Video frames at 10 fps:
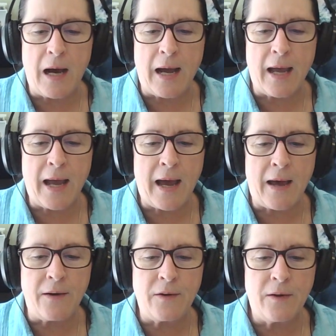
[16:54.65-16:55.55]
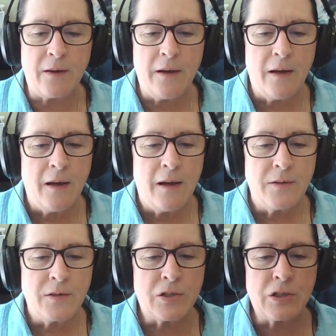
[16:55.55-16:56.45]
I had
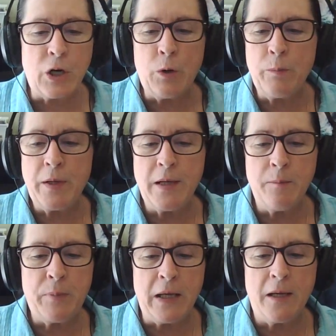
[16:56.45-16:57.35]
so many